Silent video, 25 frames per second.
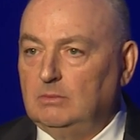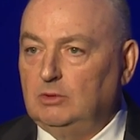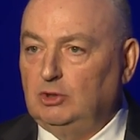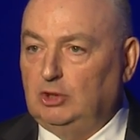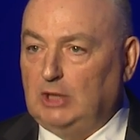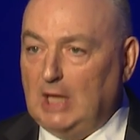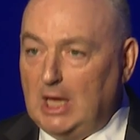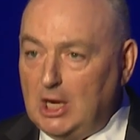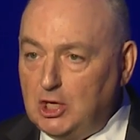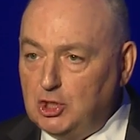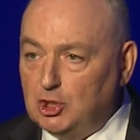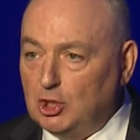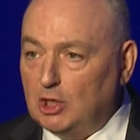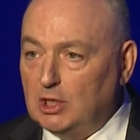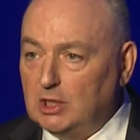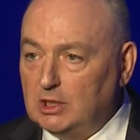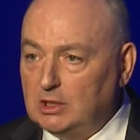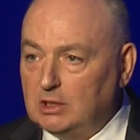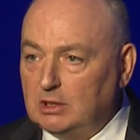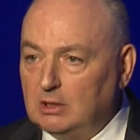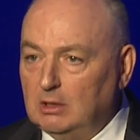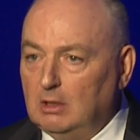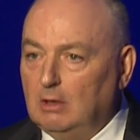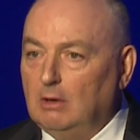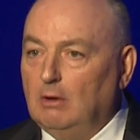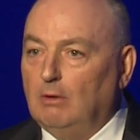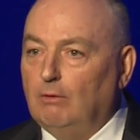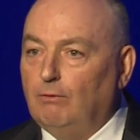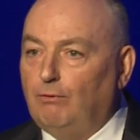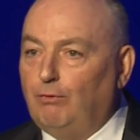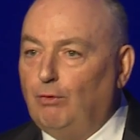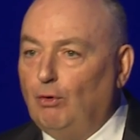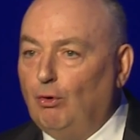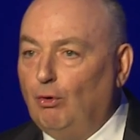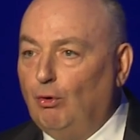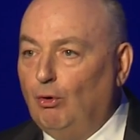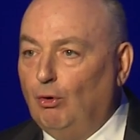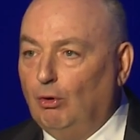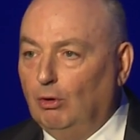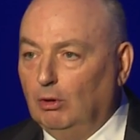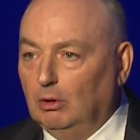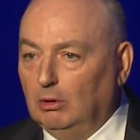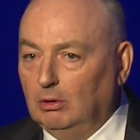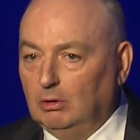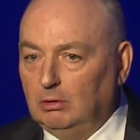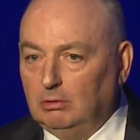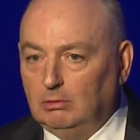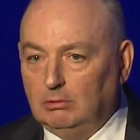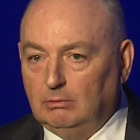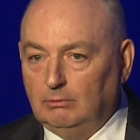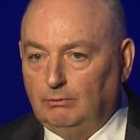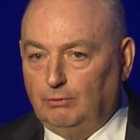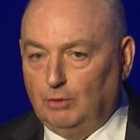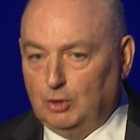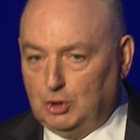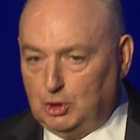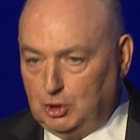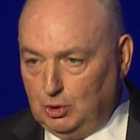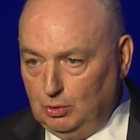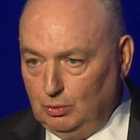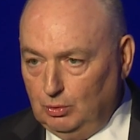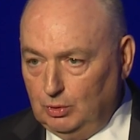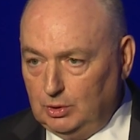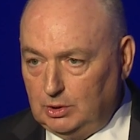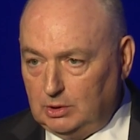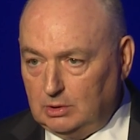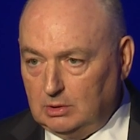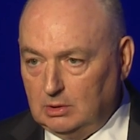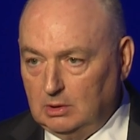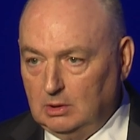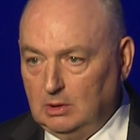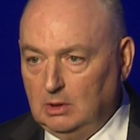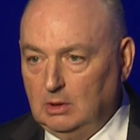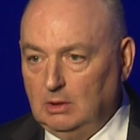Dangerous for all, for Jews,